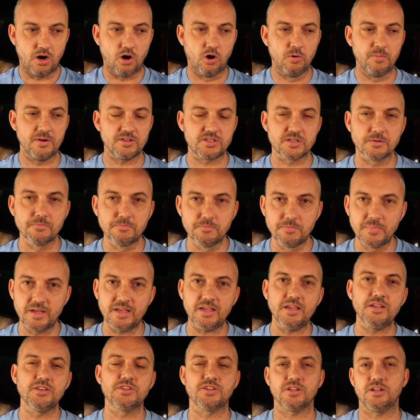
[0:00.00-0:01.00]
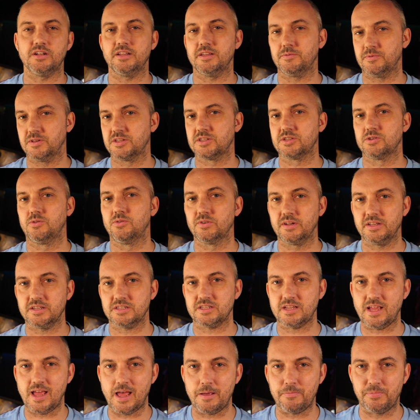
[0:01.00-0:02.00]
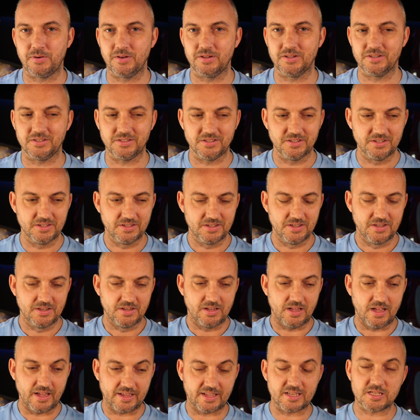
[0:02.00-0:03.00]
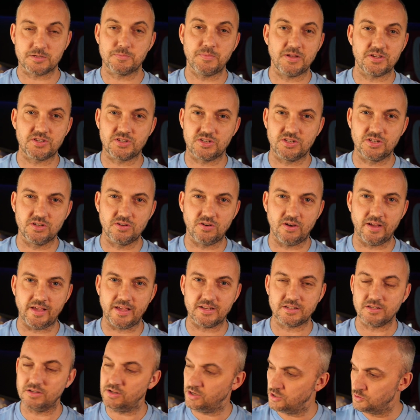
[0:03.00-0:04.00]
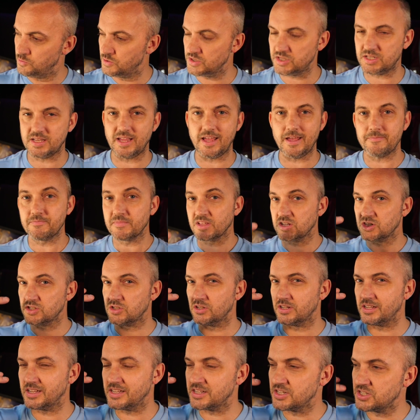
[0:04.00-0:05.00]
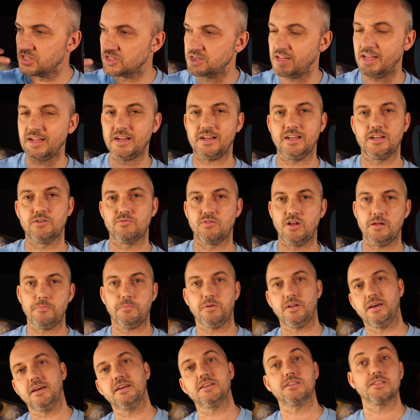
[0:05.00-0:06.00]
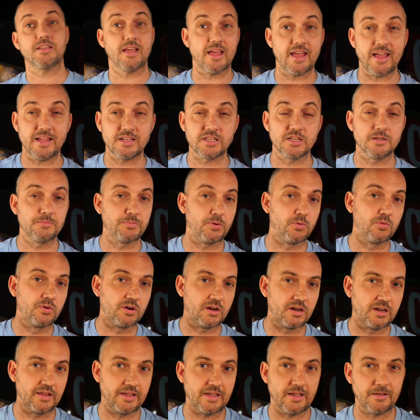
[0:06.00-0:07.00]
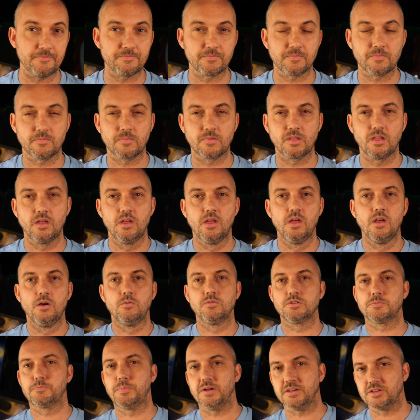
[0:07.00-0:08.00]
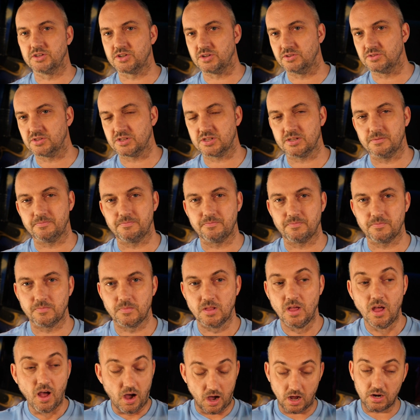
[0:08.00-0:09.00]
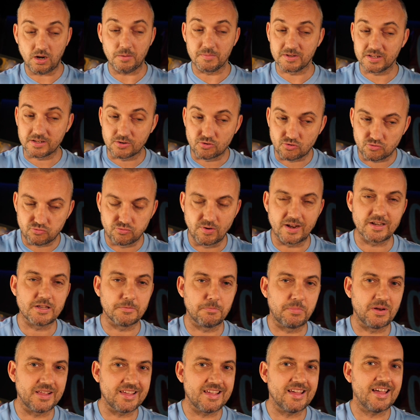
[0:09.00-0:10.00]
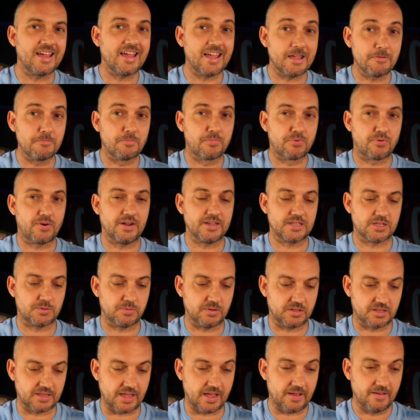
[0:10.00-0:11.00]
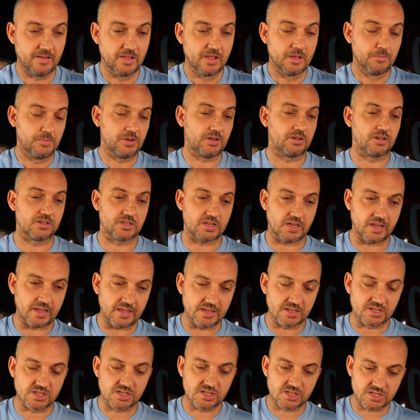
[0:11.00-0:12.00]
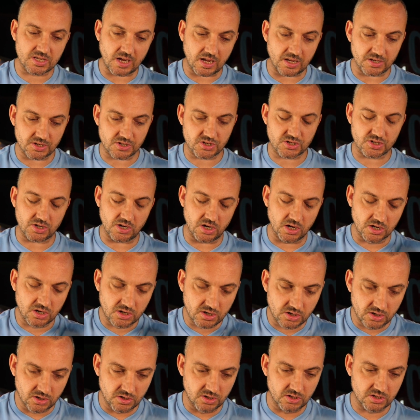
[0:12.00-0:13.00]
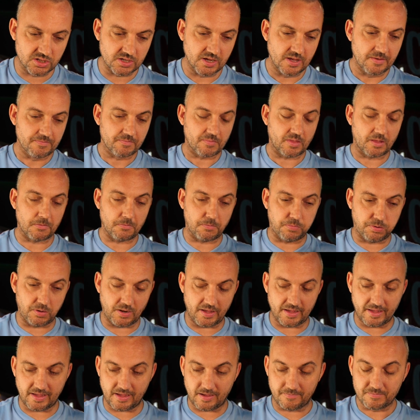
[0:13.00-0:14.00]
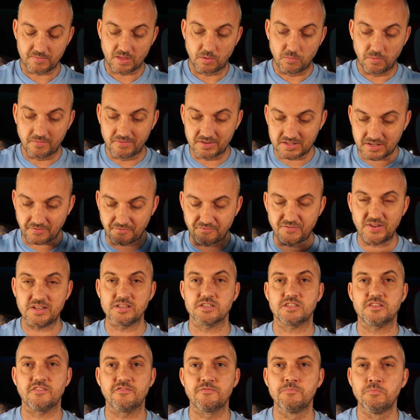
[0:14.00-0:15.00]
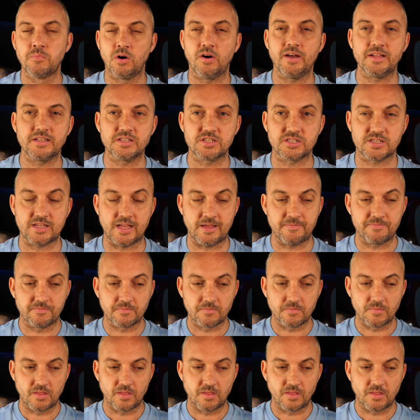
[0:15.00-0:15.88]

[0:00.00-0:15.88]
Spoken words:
Almost immediately, we saw this happen against Manchester United. And who was there? Stood in exactly the right place to head the ball clear was Ben Johnson. And I'm incredibly impressed with that because he is such a good player with a defensive mindset.